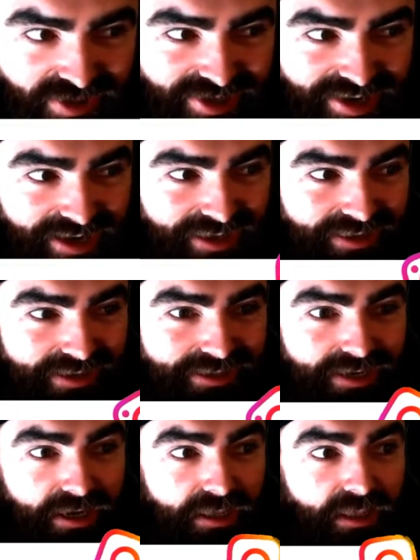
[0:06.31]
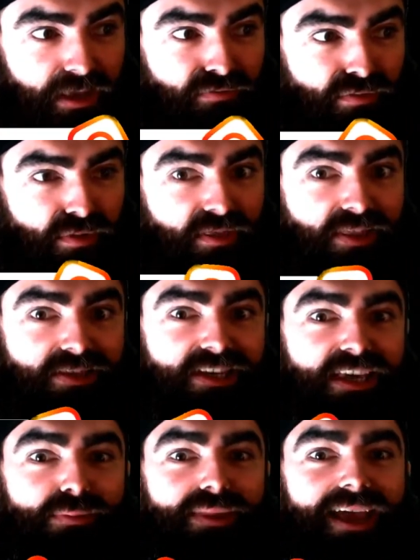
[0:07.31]
2nd, the second day of the month. Let's
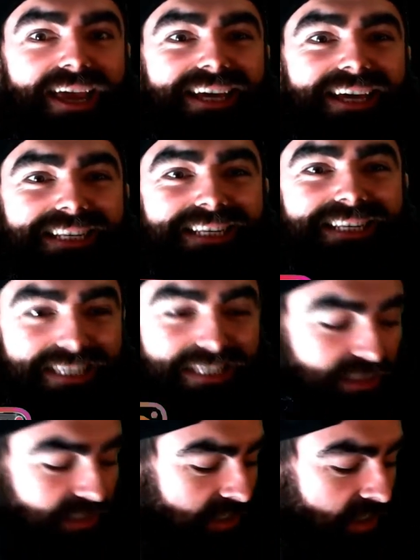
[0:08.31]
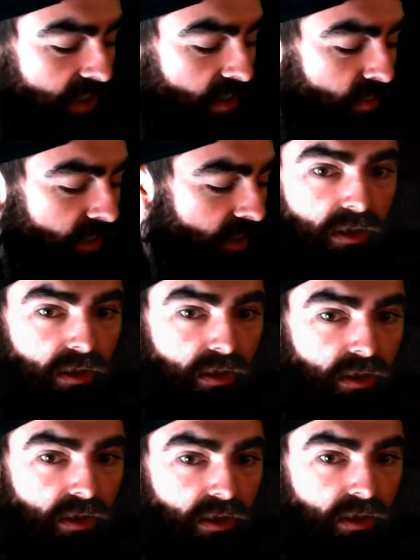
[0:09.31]
keep that consistency going,
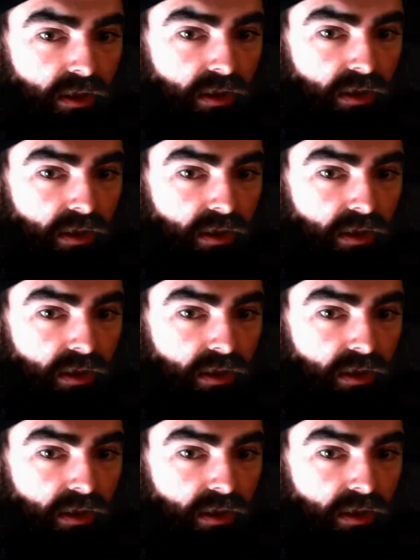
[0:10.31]
everybody.